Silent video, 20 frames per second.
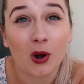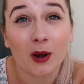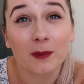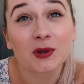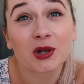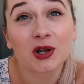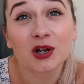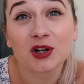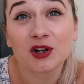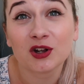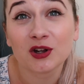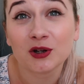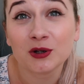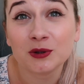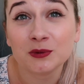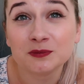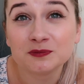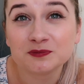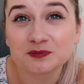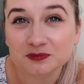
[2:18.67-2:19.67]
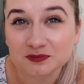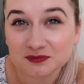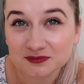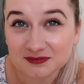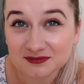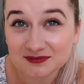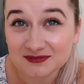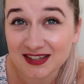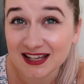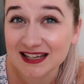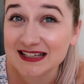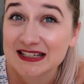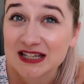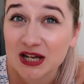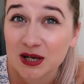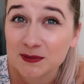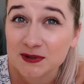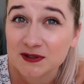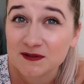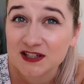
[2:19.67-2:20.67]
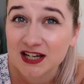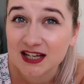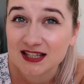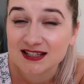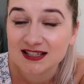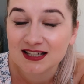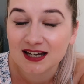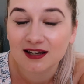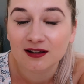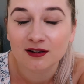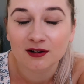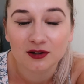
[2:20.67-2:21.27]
I'm gonna do in terms of testing.